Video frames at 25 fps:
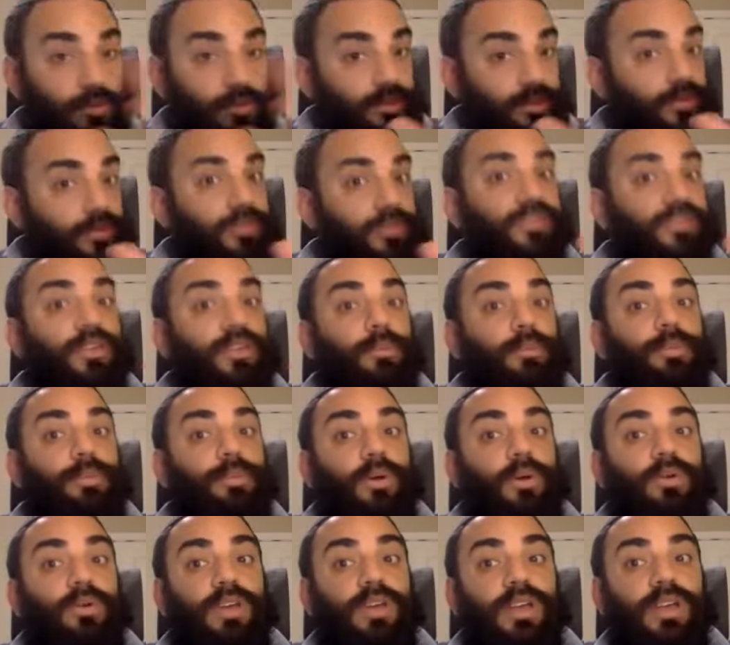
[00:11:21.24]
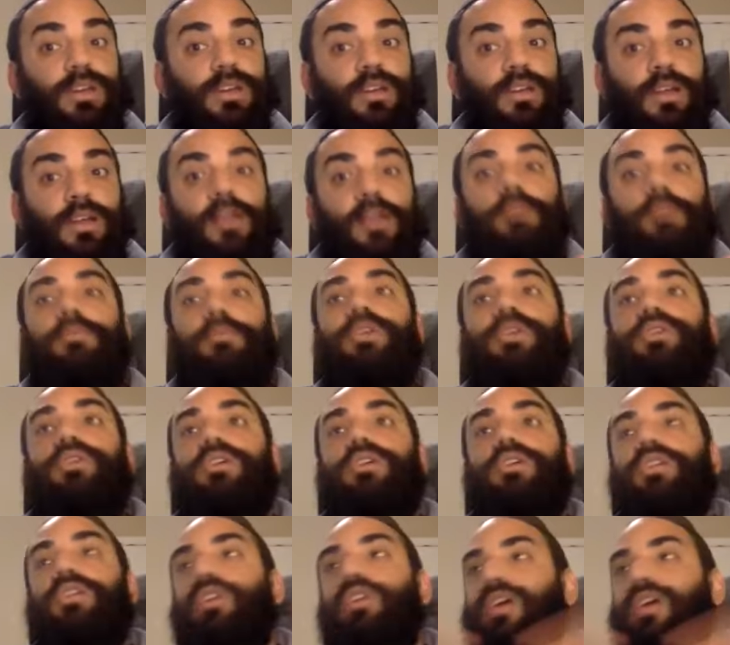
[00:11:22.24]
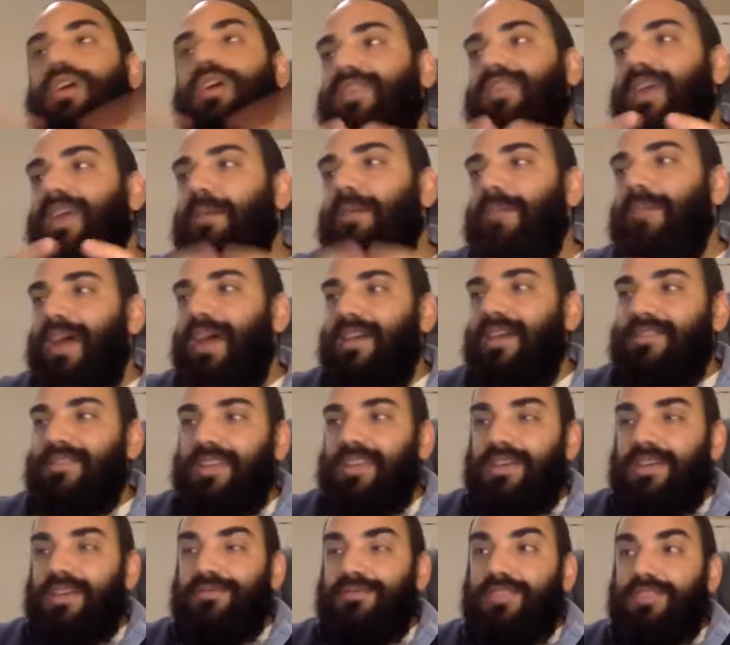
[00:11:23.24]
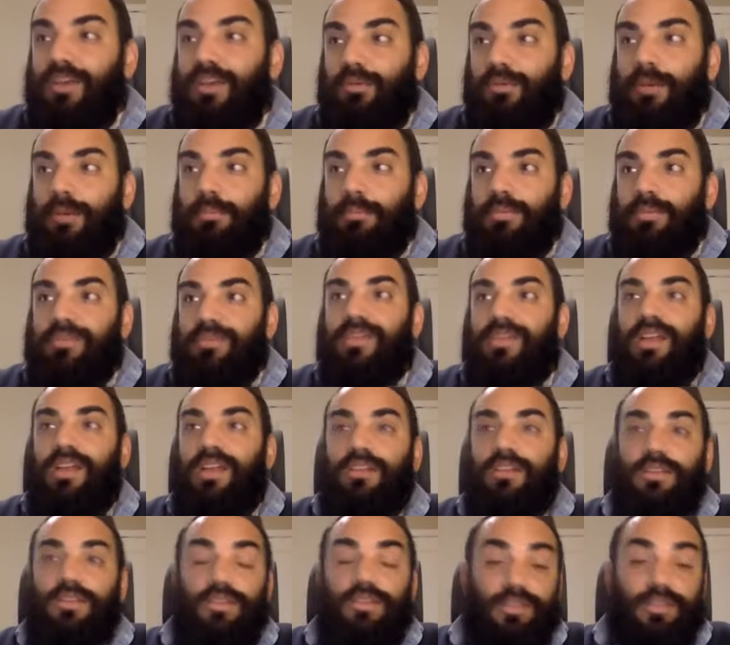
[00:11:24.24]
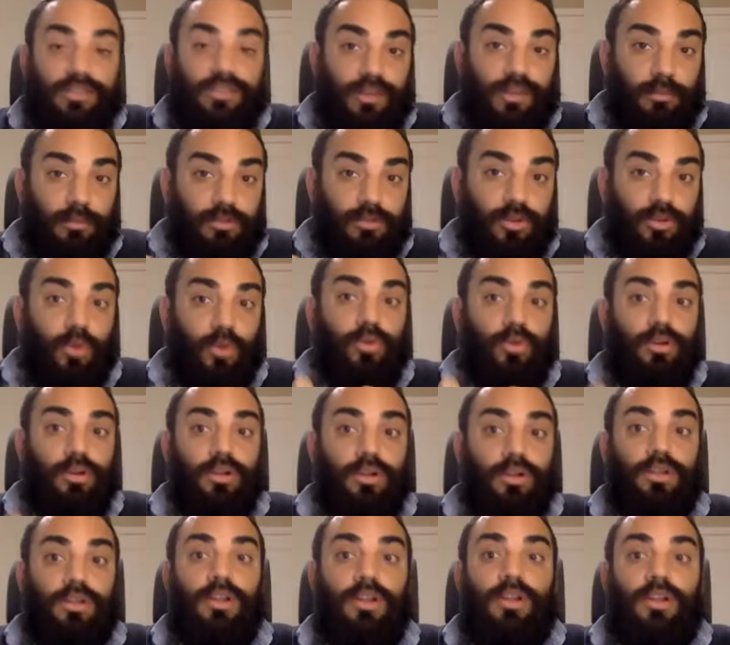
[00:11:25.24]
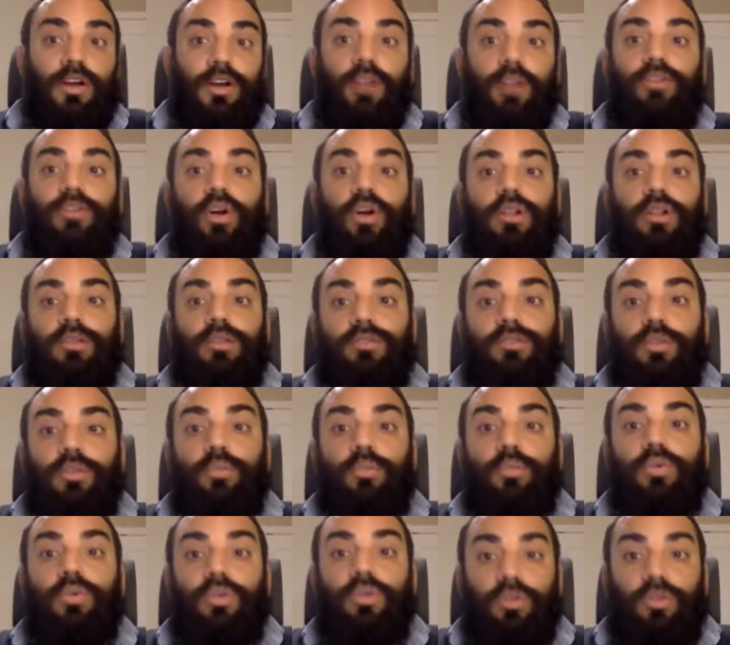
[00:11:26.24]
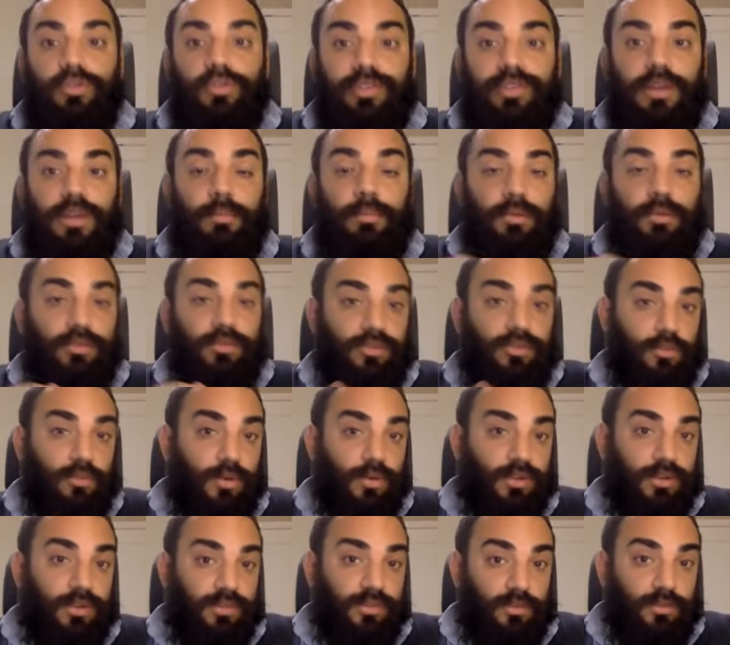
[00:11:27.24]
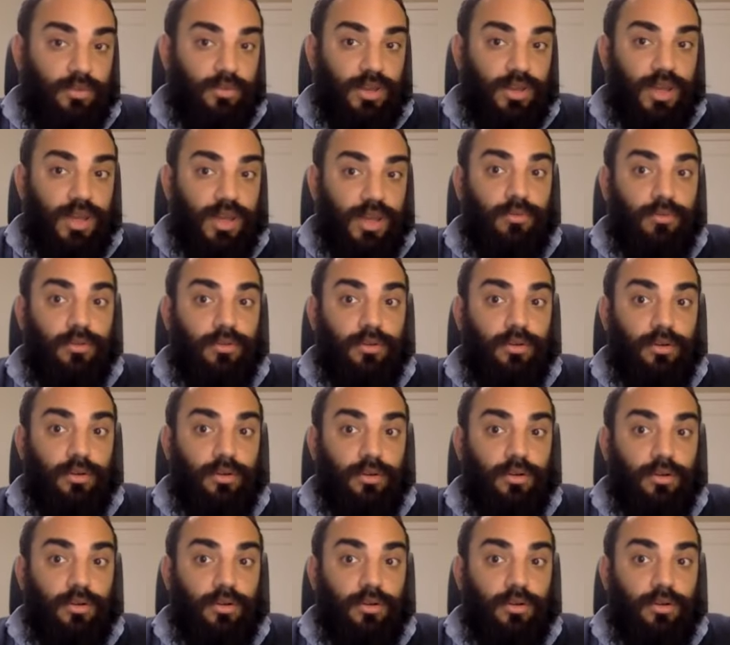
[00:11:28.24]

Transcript: which are still broken, but you can look at them as if they represent the sum total of all of the worlds that a person wants to encounter